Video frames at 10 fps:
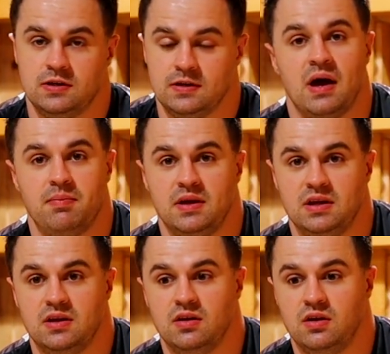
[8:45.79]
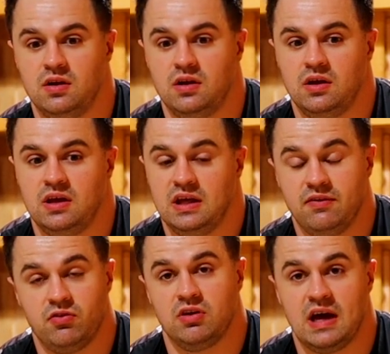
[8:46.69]
In my opinion,
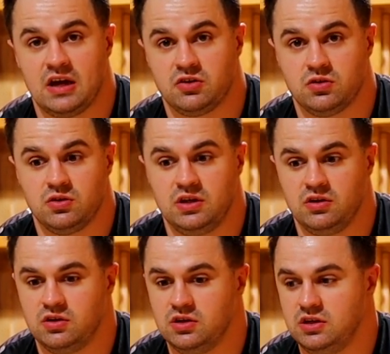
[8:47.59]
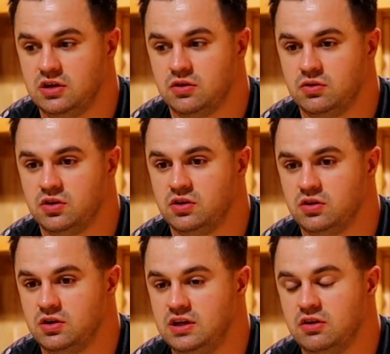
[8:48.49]
if you're natural and you're
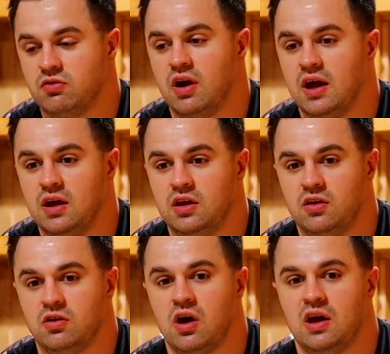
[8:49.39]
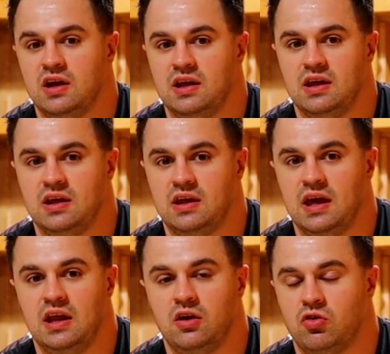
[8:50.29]
eating right, you're not going to
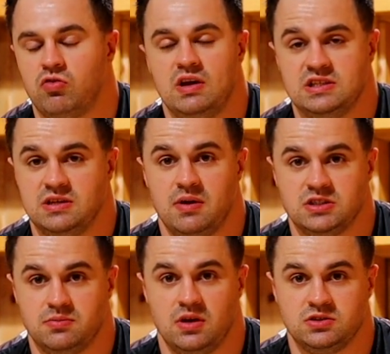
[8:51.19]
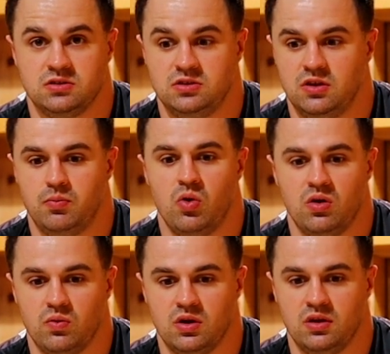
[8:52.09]
gain crazy amounts of muscle to the
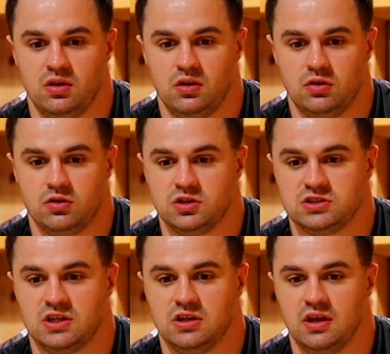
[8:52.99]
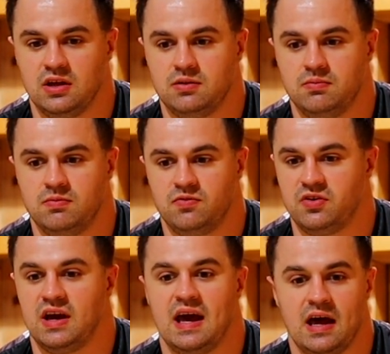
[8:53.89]
point where you're just going to like
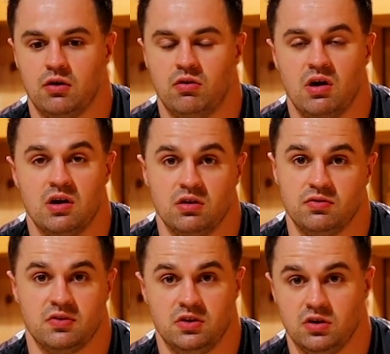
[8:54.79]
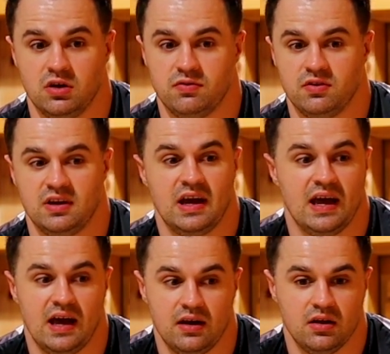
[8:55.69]
forget how to run, or you're going to forget
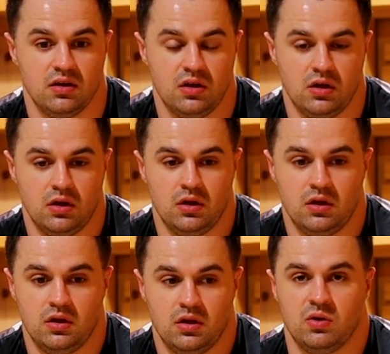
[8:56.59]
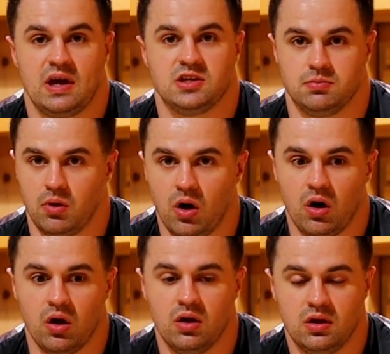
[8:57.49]
how to catch a
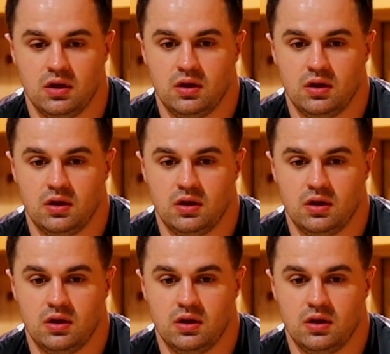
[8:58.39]
ball.